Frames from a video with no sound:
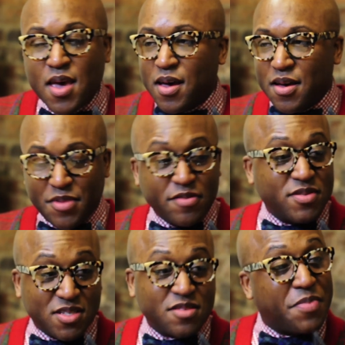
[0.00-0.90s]
It was
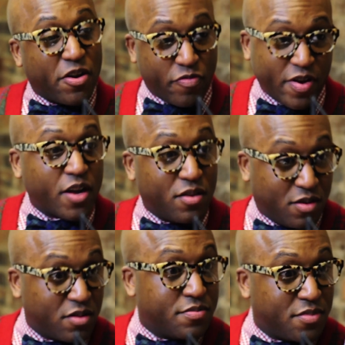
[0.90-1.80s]
just my
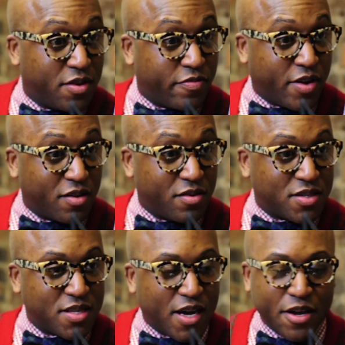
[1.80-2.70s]
regular
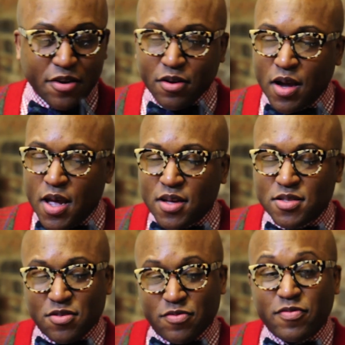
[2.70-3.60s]
attire.
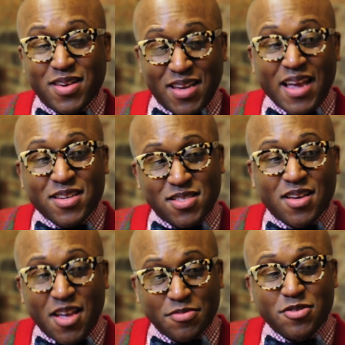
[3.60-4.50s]
So when it actually
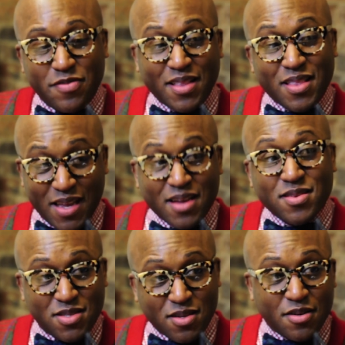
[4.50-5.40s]
came to
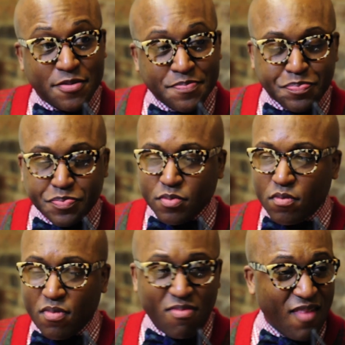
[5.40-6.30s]
Atlanta,
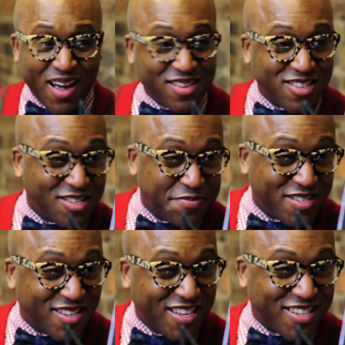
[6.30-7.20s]
I taught
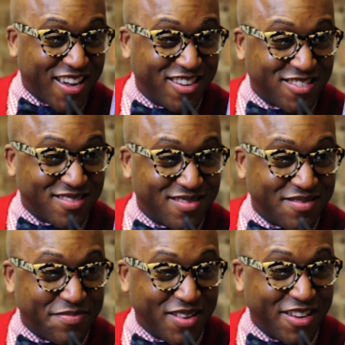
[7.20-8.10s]
special education.
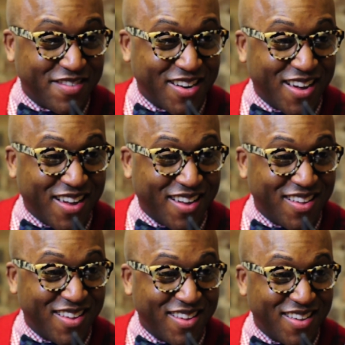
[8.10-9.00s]
Right.
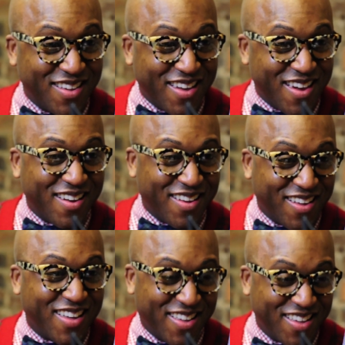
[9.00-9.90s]

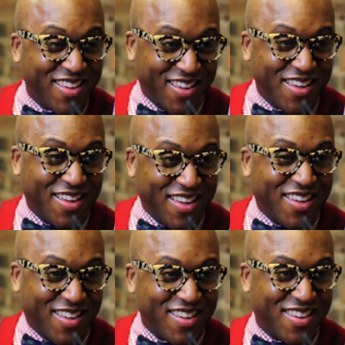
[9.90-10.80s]
Because we
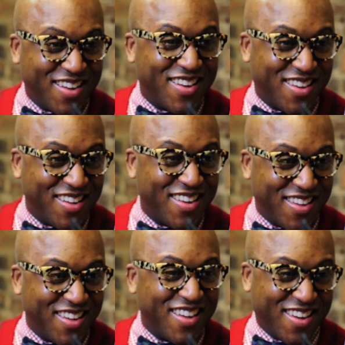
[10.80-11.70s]
have to take a step back, because you
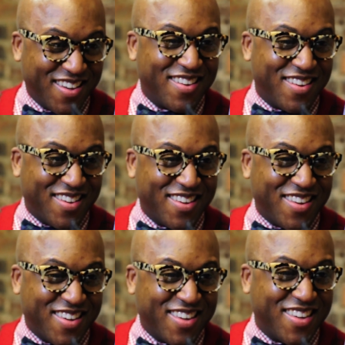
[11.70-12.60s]
said your
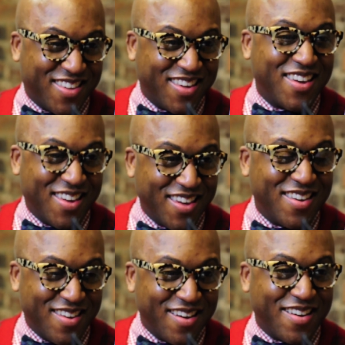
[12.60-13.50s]
parents
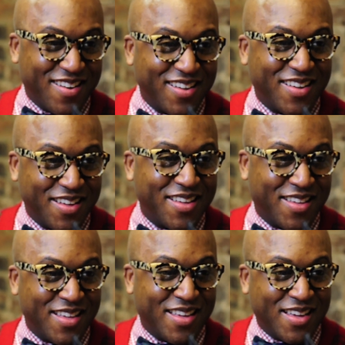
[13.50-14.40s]
said,